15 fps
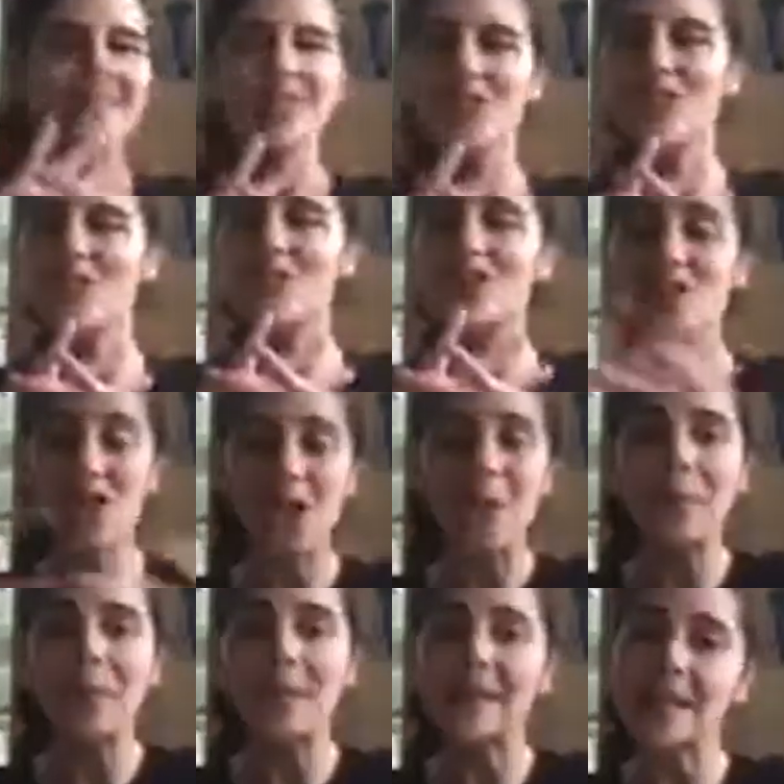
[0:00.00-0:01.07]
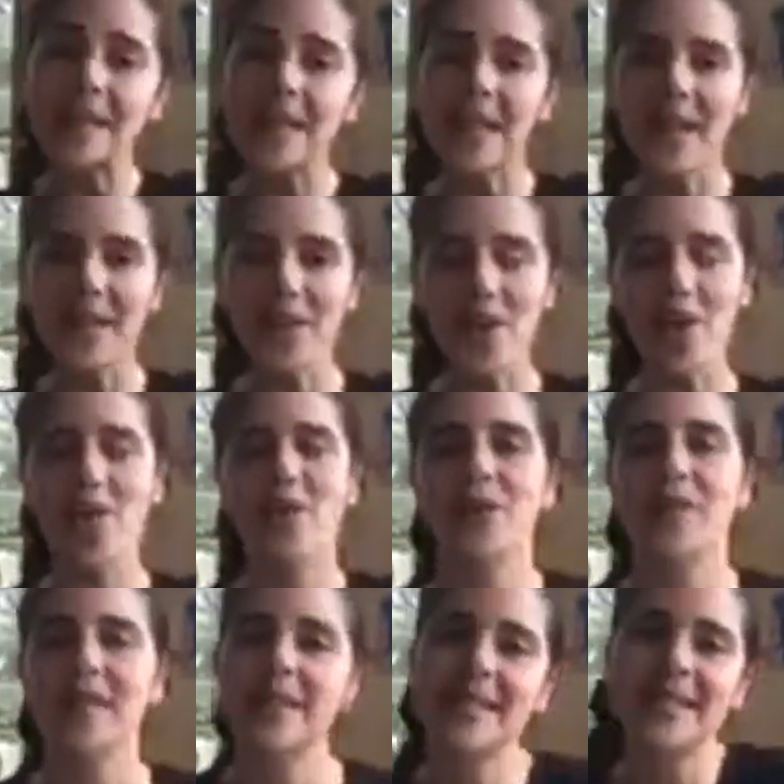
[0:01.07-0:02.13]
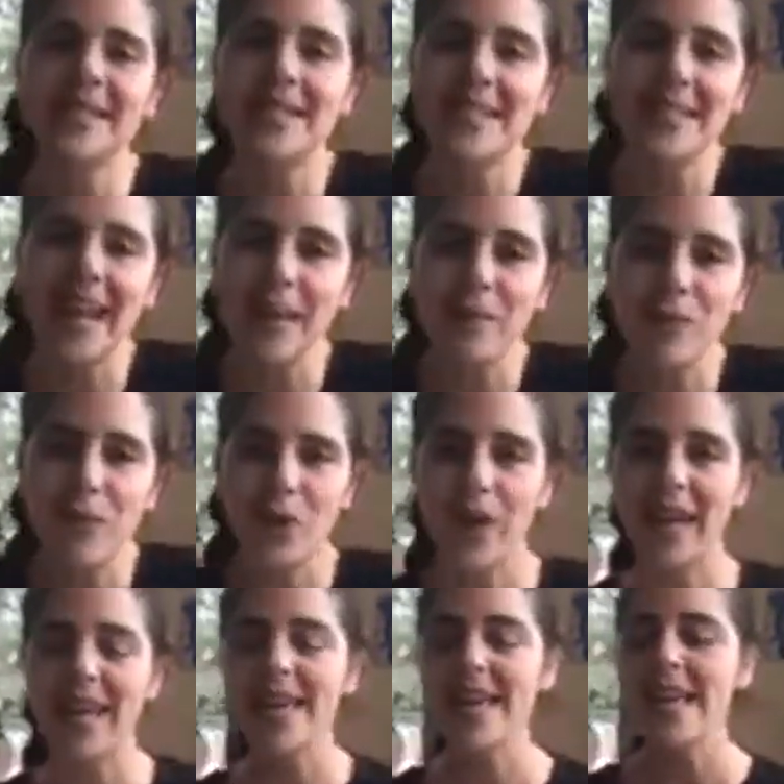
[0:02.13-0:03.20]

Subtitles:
just jump into the unknown. This is the time for it.